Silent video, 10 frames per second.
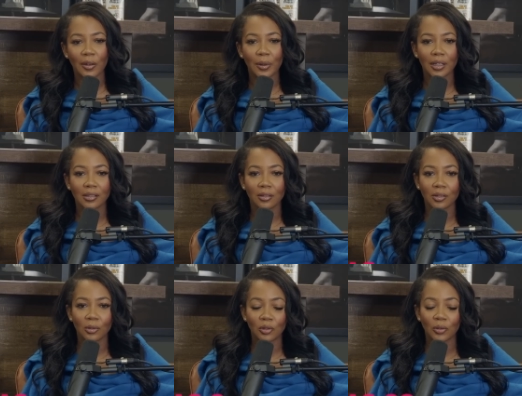following us on
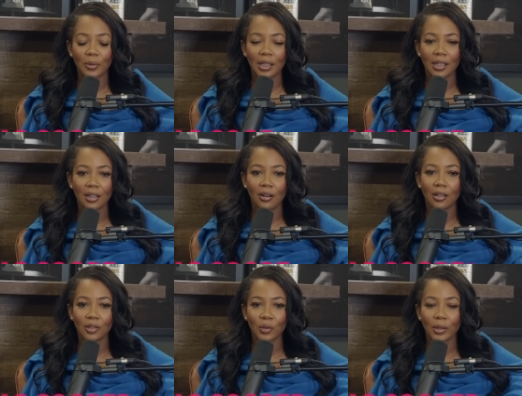social media,
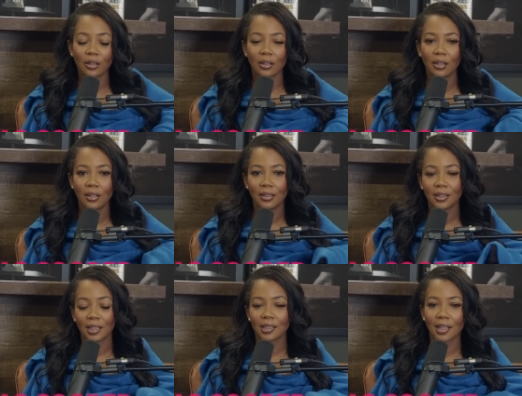on Twitter,
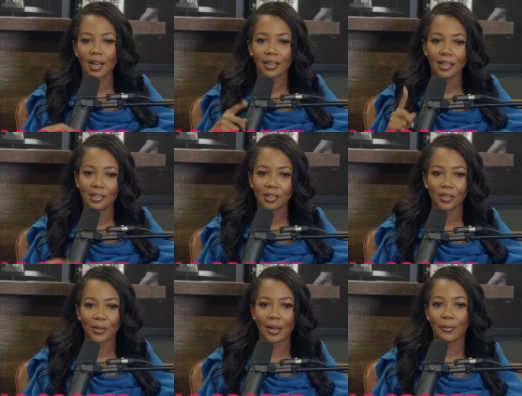TikTok,
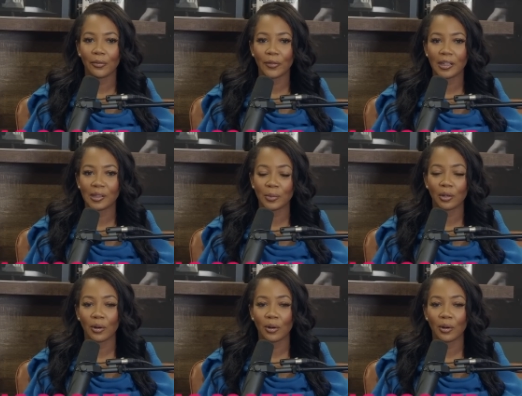Instagram, Facebook.